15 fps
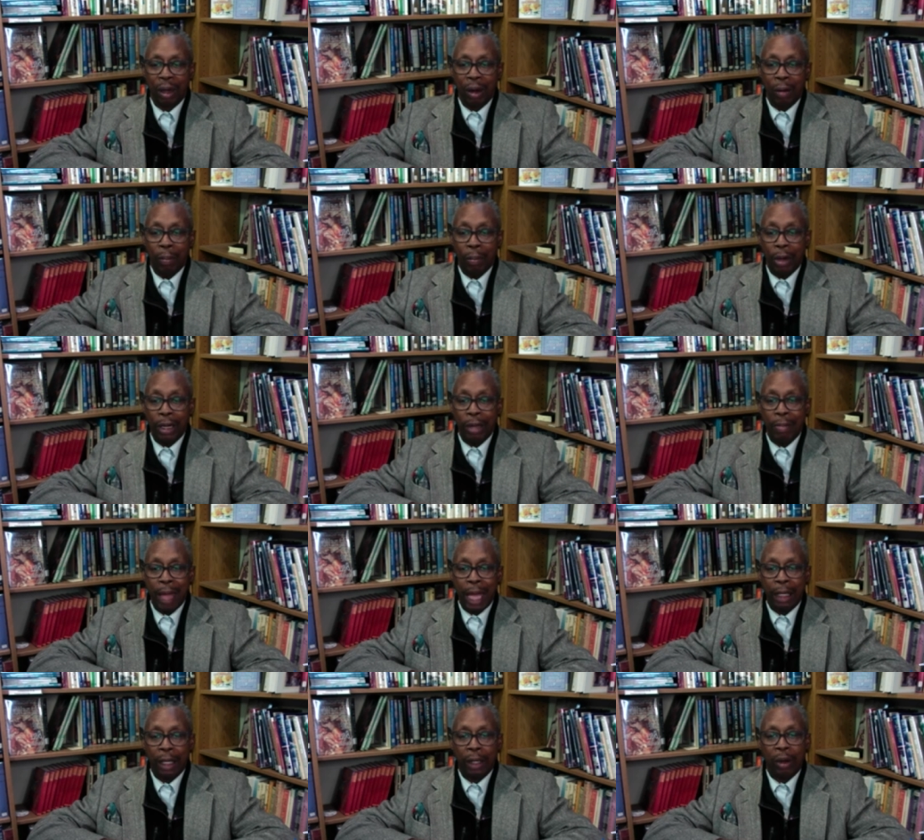Bernie
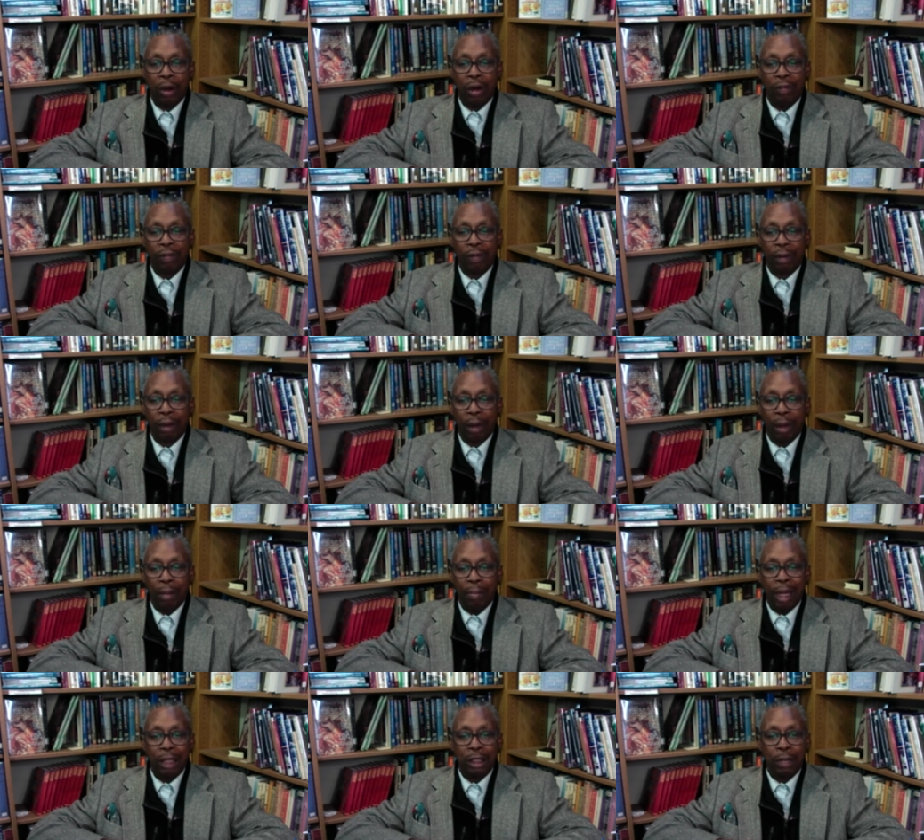Madoff
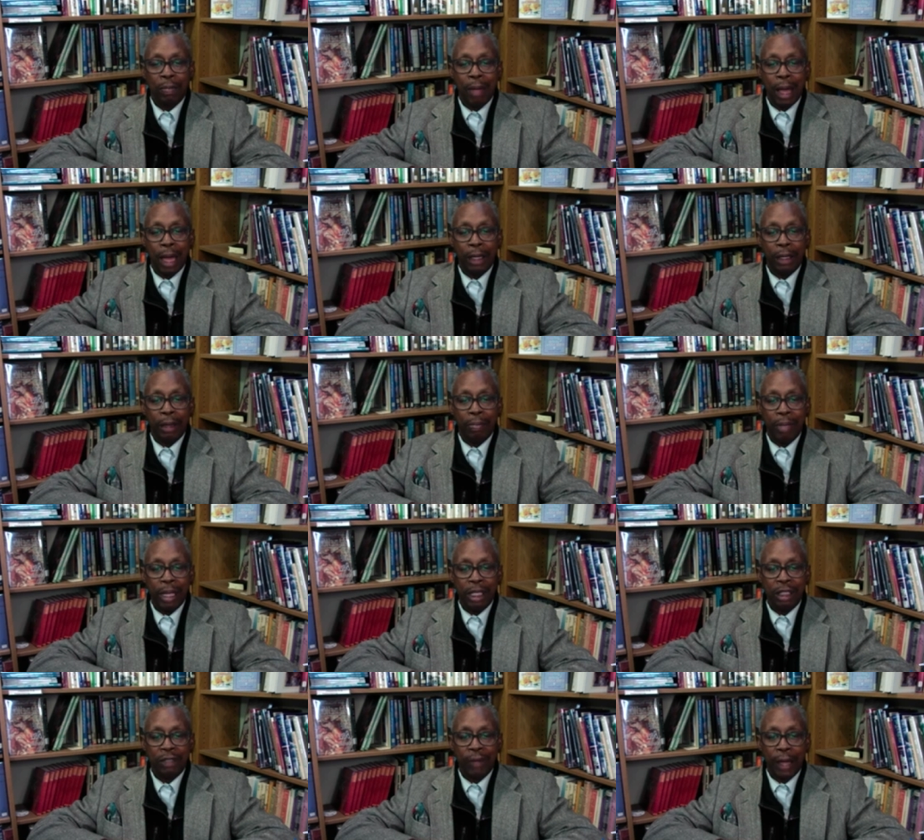masterminded the
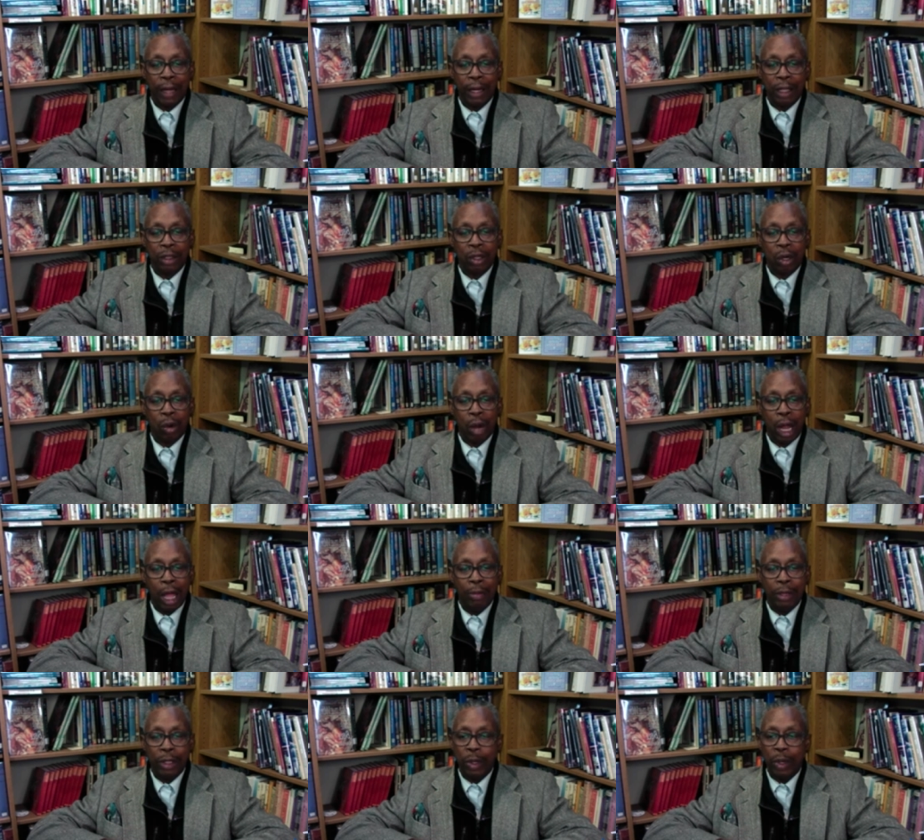biggest financial crime in
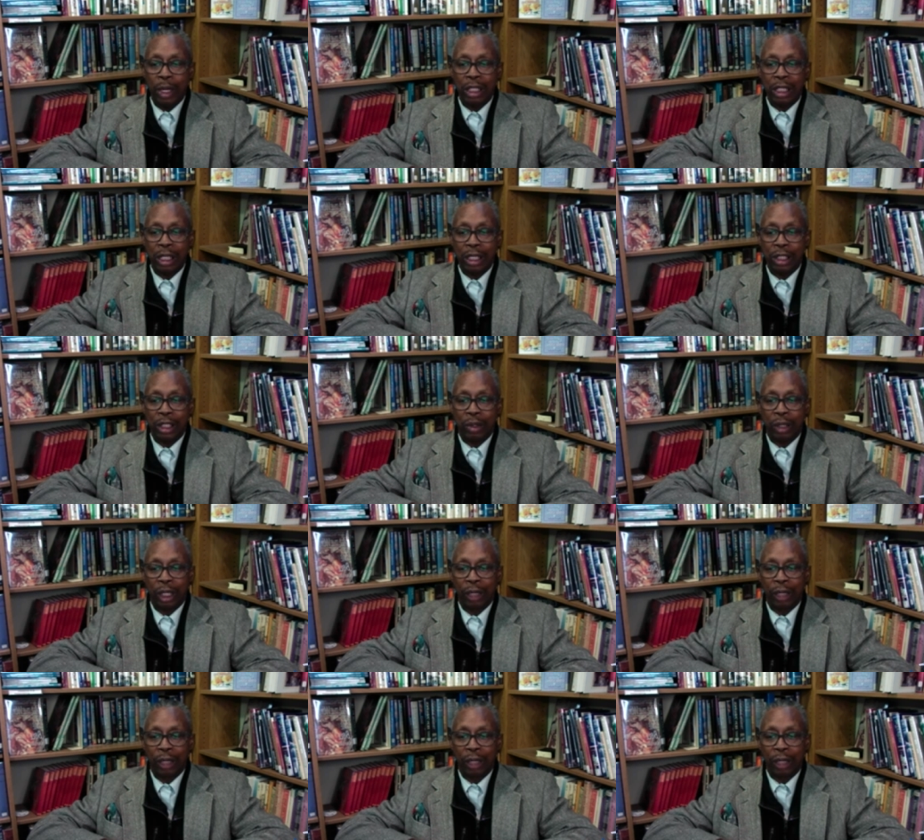U.S. history.